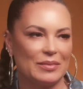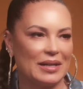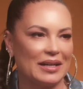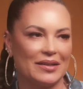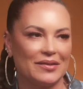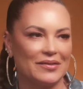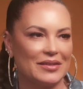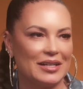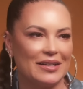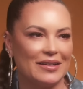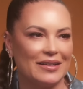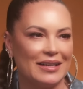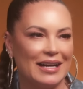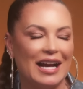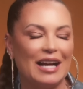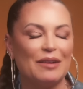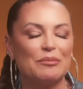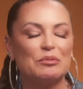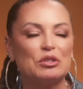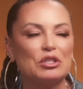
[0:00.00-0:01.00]
of my career.
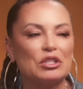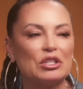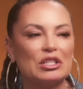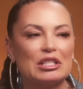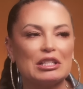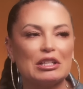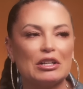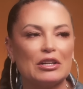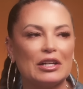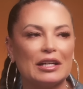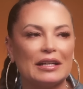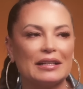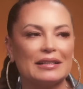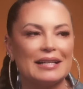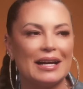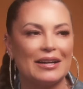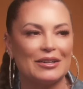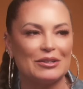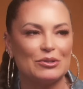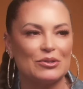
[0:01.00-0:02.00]
Nope. I'm just learning
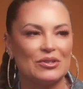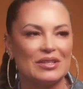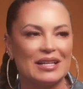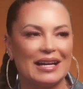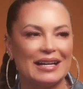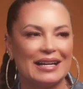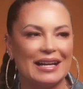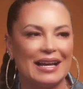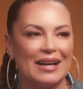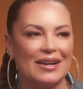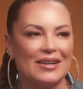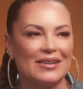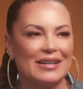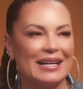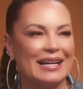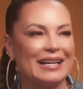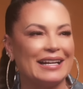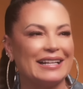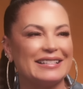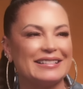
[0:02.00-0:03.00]
how to do that now
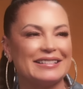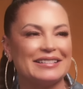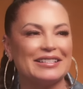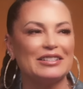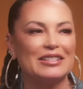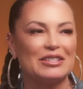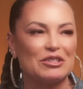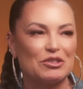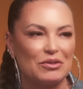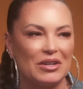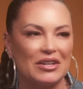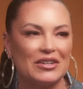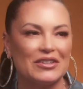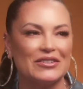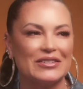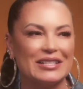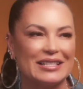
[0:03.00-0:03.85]
and it's still a struggle.